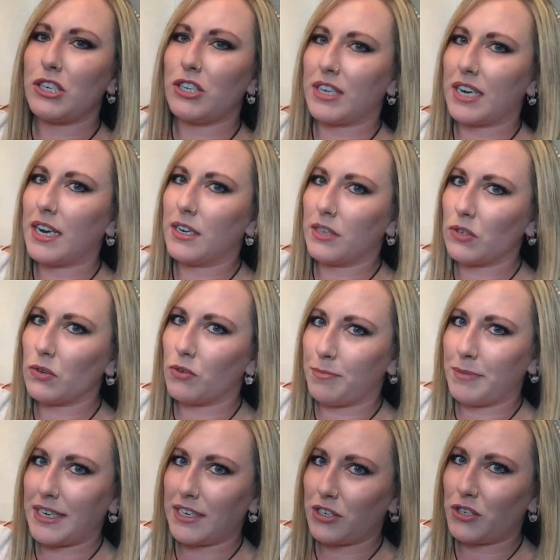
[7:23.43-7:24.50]
she kind of sold
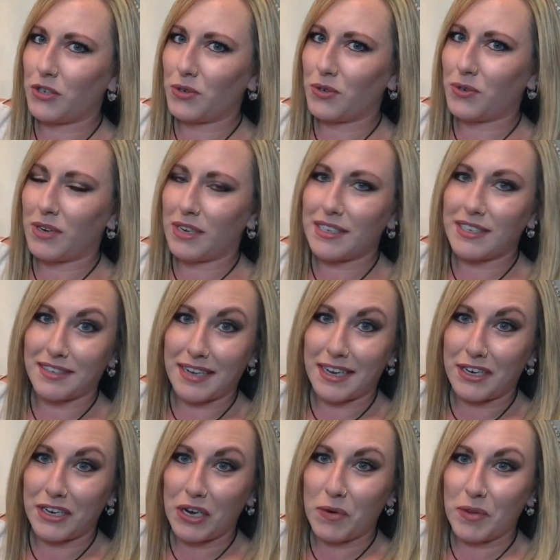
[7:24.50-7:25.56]
me to uh,
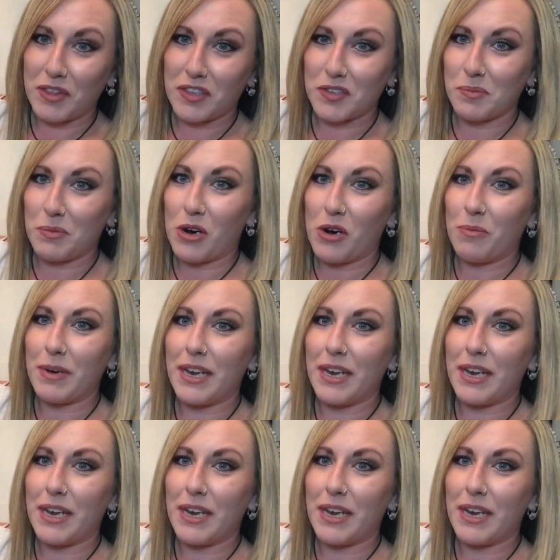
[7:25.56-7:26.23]
decide to go with the small.